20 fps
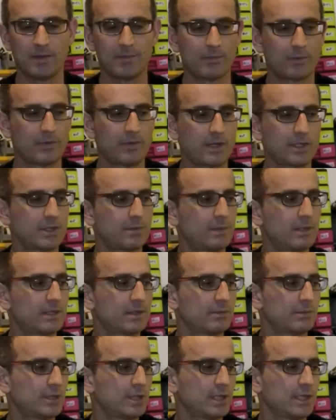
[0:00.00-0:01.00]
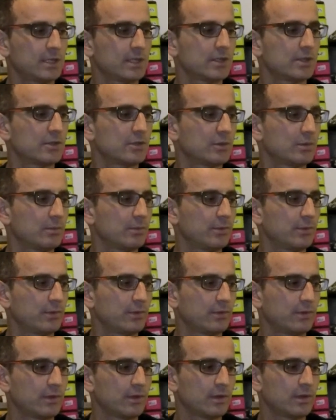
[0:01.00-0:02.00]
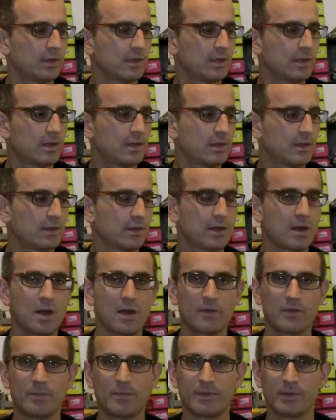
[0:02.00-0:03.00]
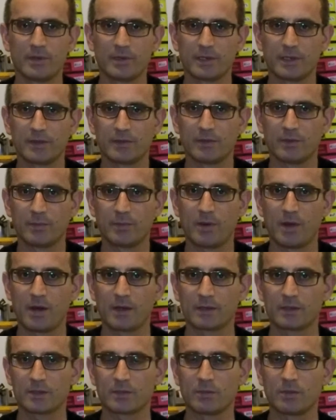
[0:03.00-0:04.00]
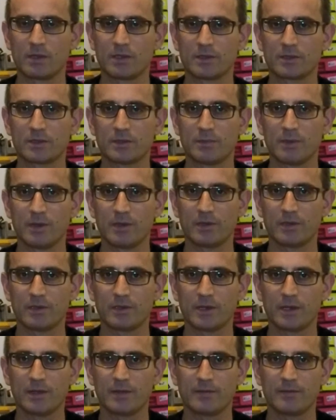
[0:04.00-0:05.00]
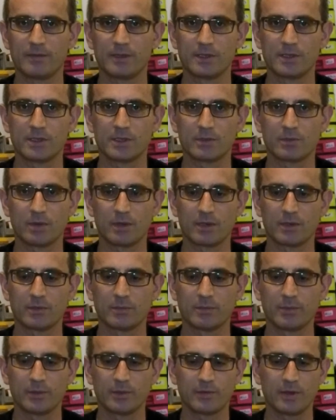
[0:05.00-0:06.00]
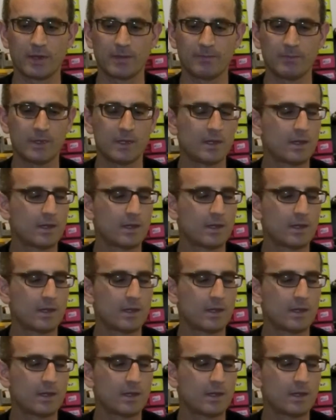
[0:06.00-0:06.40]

We've actually made some changes to improve the carvability of the product, as well as some other features we wanted to improve on.